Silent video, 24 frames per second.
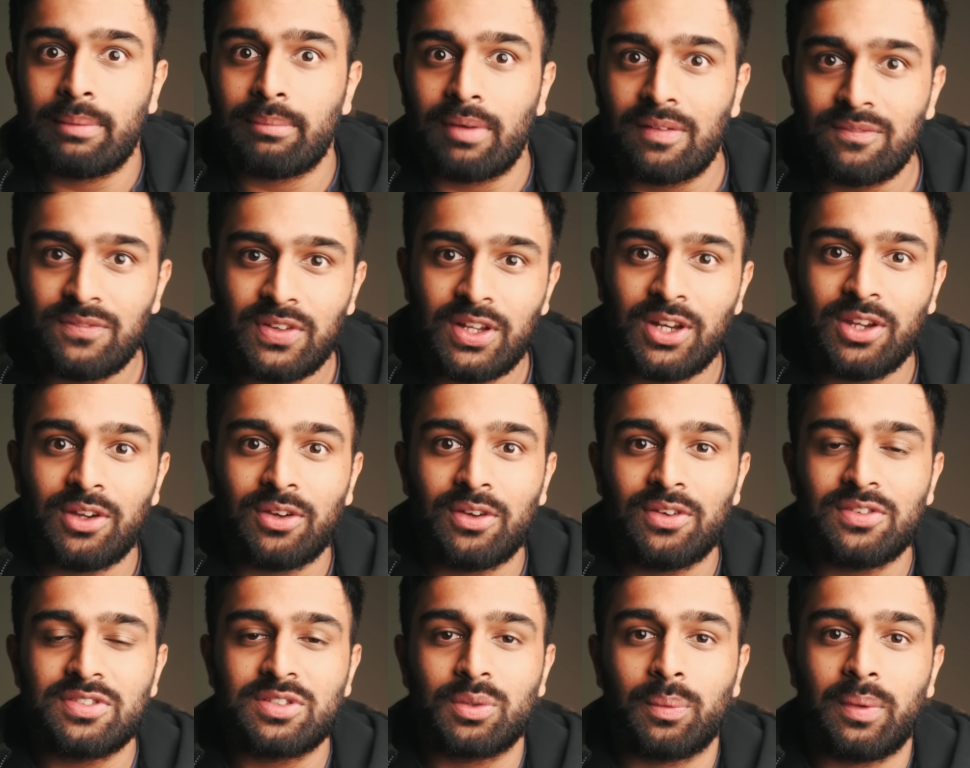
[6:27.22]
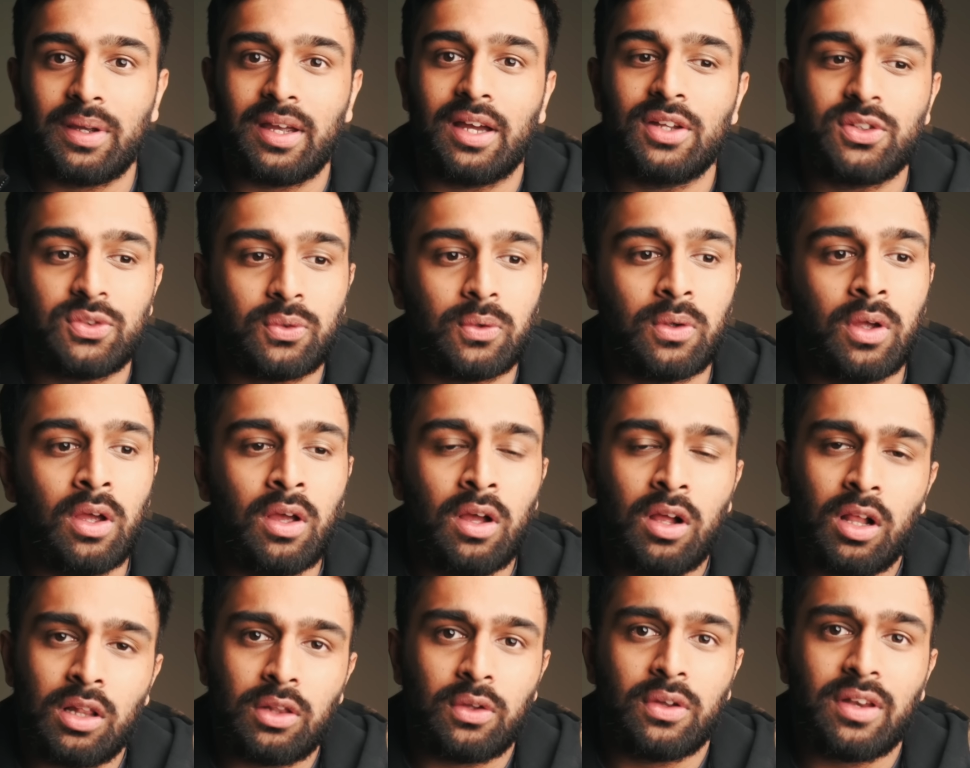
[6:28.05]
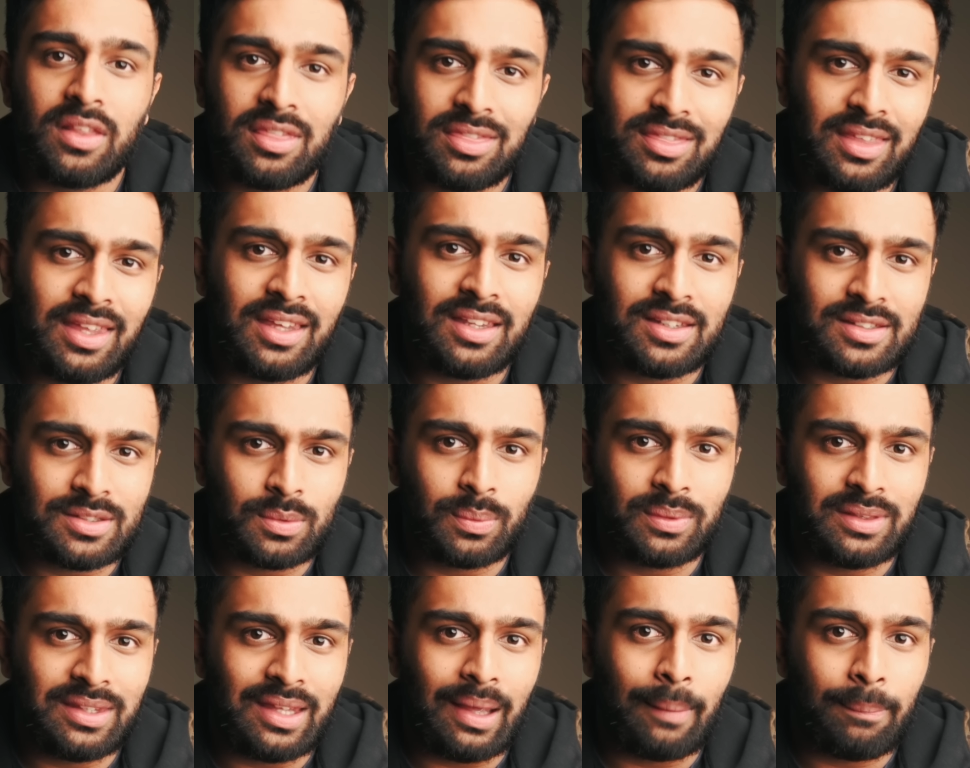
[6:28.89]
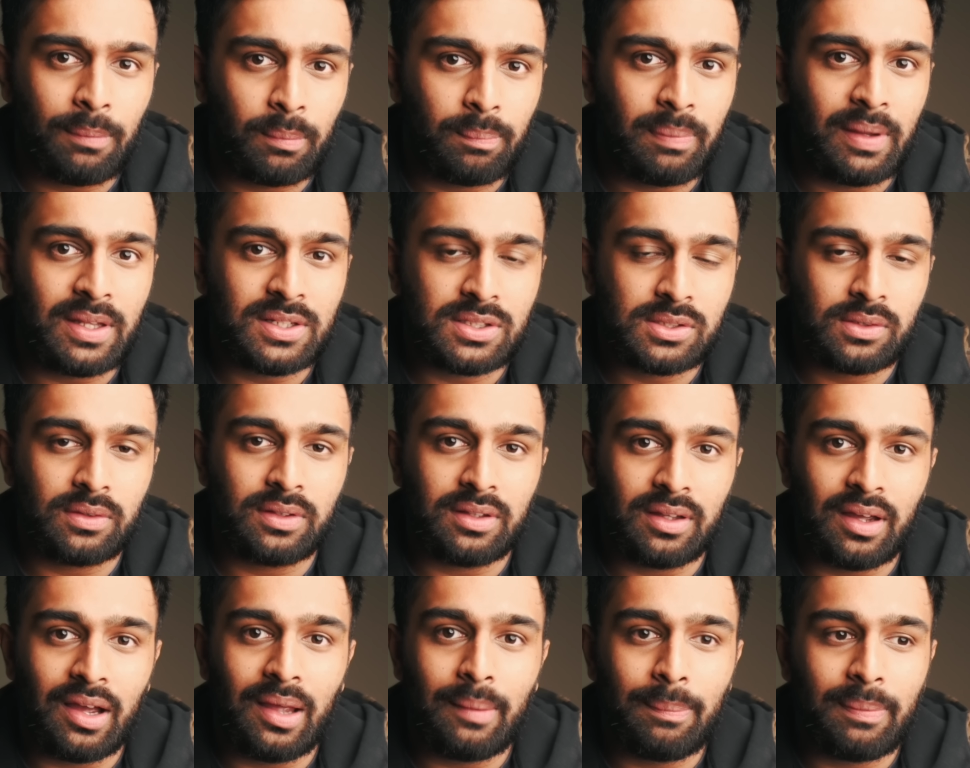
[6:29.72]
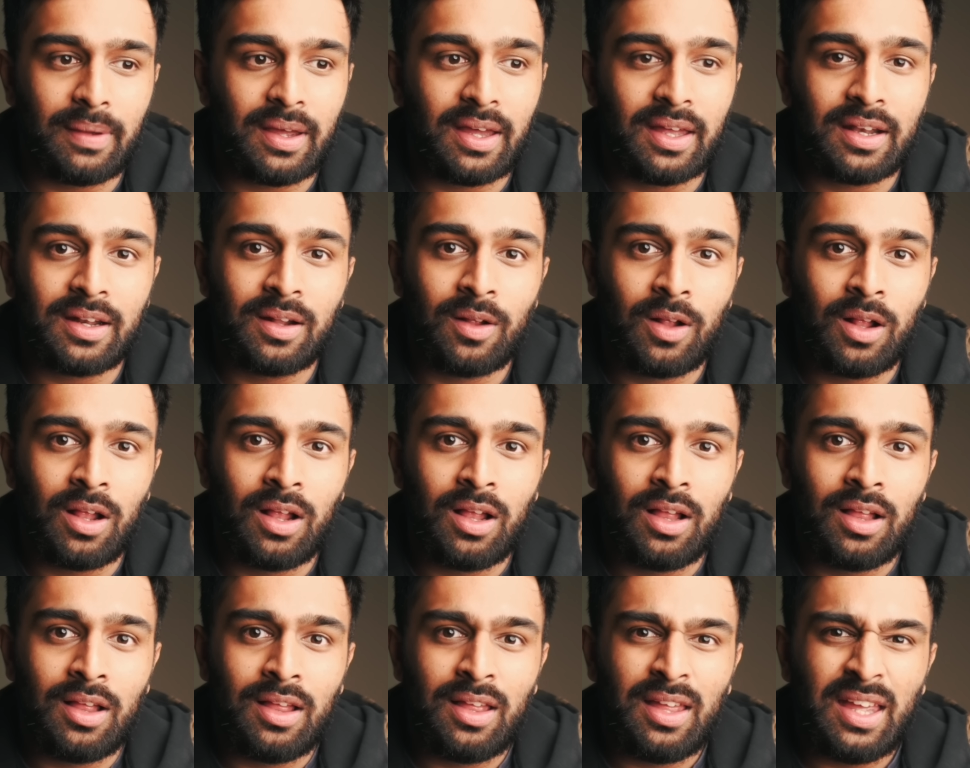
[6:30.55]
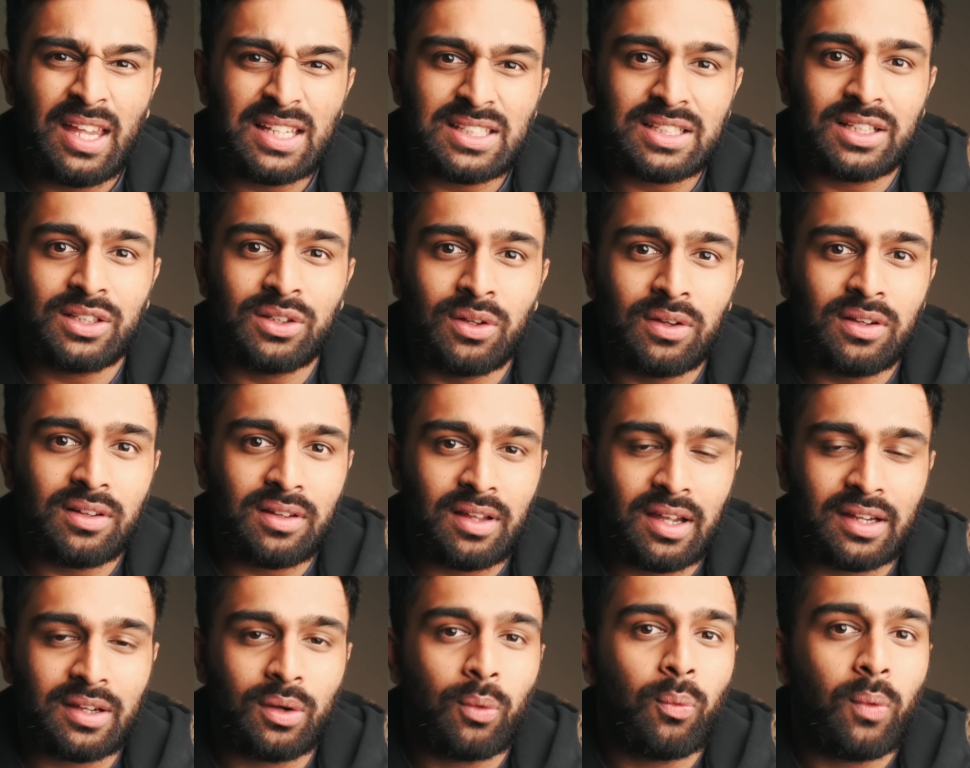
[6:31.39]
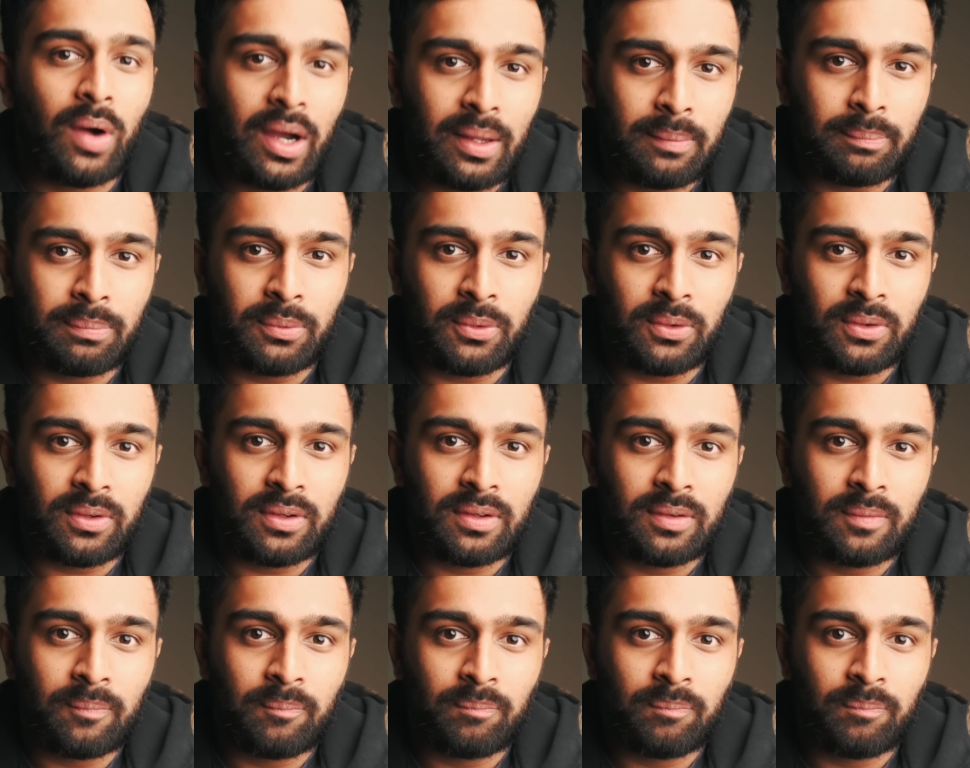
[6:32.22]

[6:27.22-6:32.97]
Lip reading: my videos, the way I do a lot of things with the Apple Pencil and the iPad is a lot like a whiteboard.